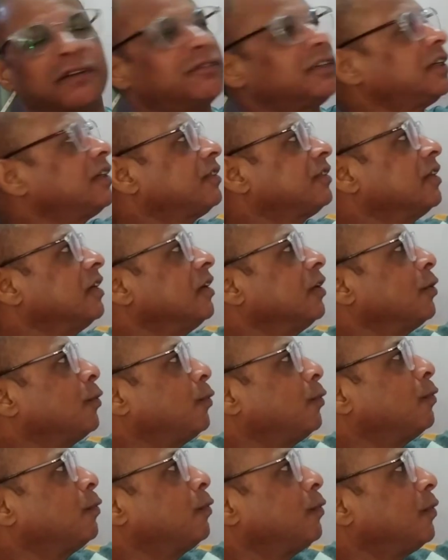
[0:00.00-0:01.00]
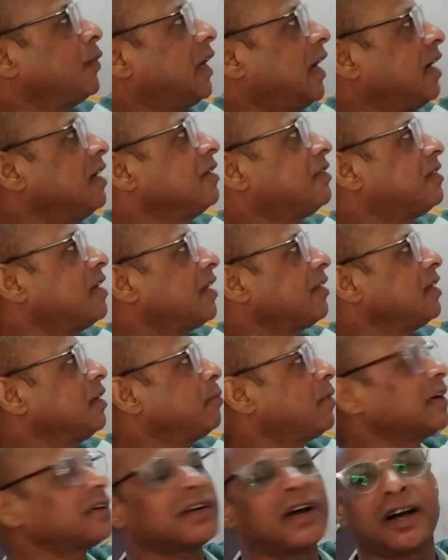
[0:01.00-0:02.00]
covers is nothing
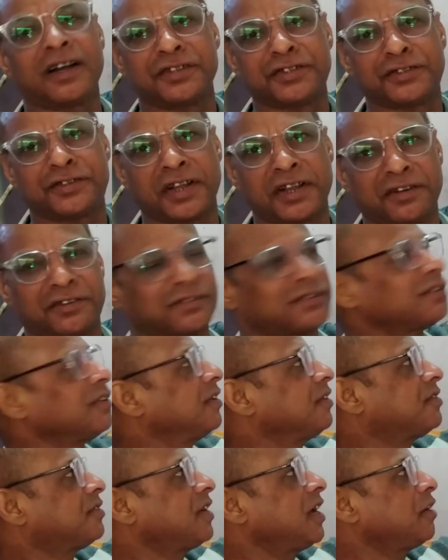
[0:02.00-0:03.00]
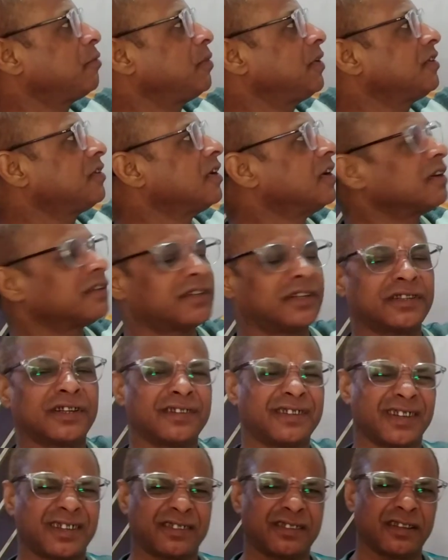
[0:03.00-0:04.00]
but a state. State means such
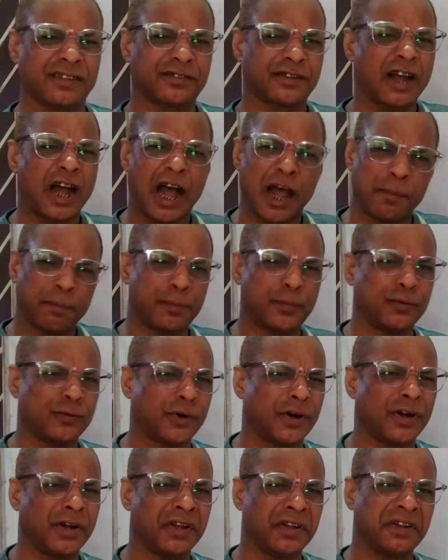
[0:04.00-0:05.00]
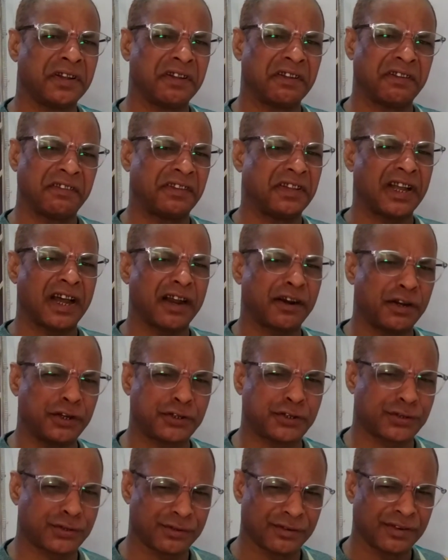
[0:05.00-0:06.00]
as exist. I'm poor. They are
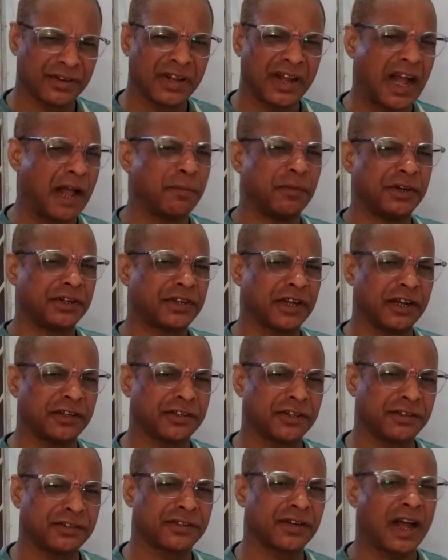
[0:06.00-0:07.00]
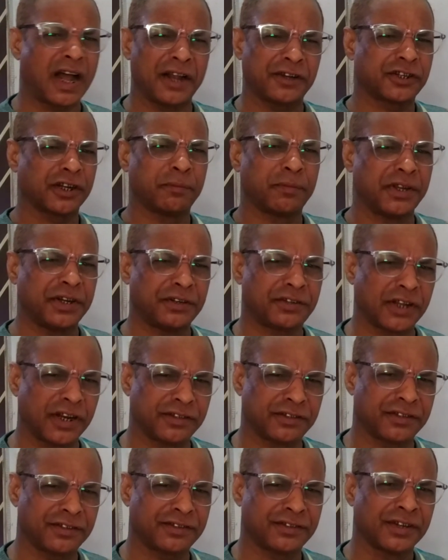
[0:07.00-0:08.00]
rich. I'm intelligent. I shall be
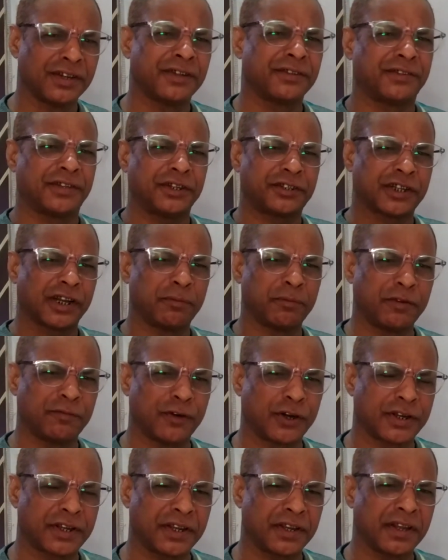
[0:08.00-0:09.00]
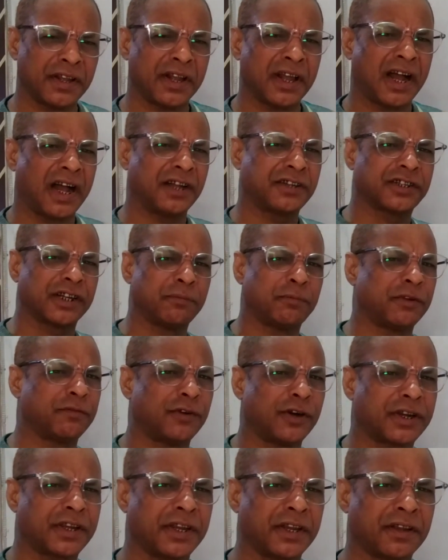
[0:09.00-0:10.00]
intelligent. They shall be working. I shall be
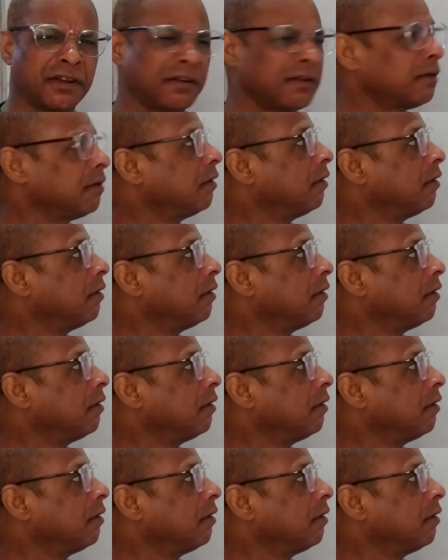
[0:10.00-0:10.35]
working.